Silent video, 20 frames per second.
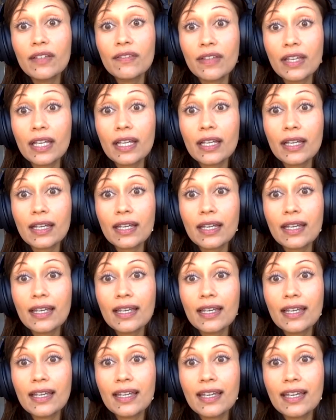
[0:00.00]
living.
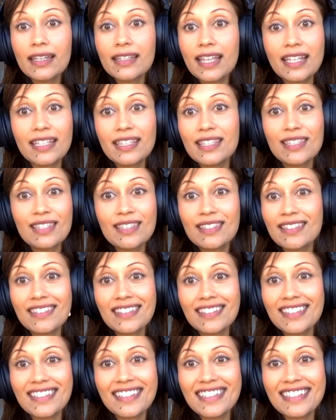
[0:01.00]
That's
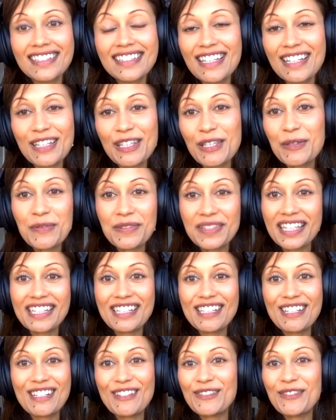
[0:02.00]
the
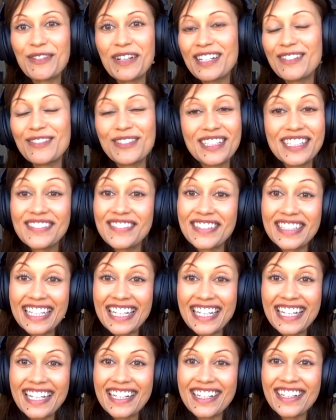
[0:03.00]
accumulation of why we're even
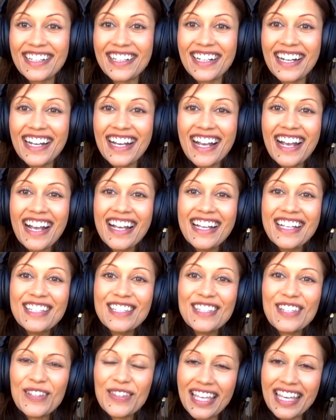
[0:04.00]
here.
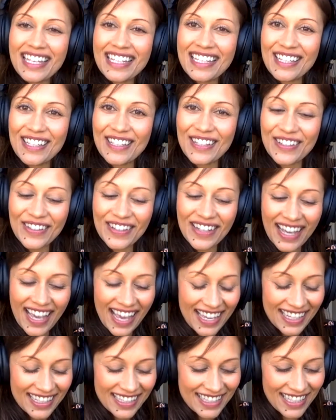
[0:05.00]
So thank you.
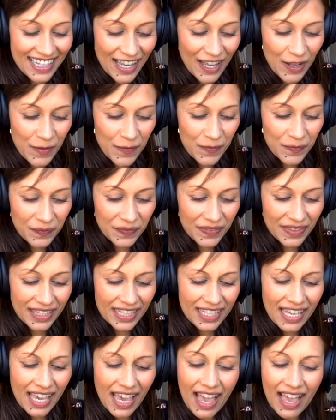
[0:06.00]
And um,
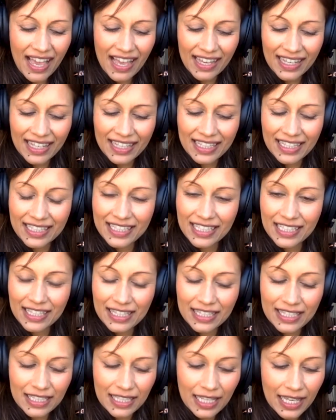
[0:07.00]
yeah, and it
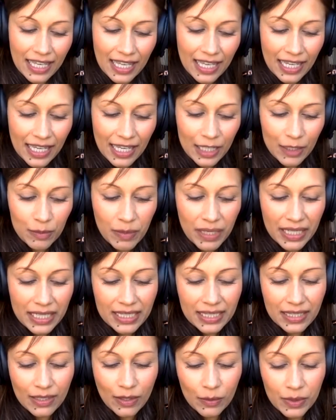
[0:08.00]
just it
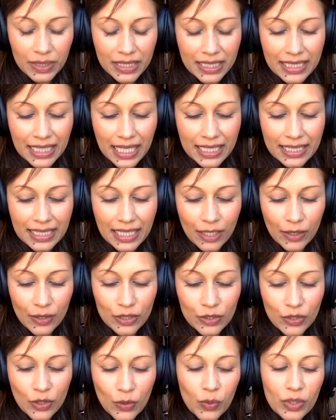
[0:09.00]
makes so much sense that okay,
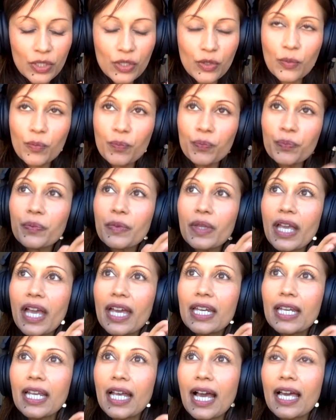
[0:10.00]
so when you
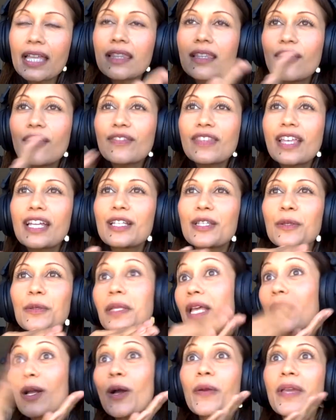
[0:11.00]
and I love that you were
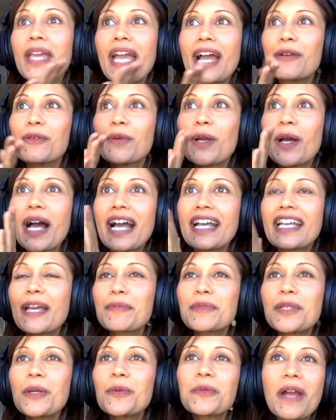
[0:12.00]
like, oh yeah, I, I
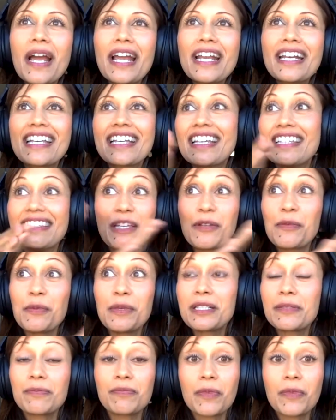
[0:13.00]
kept on writing and they went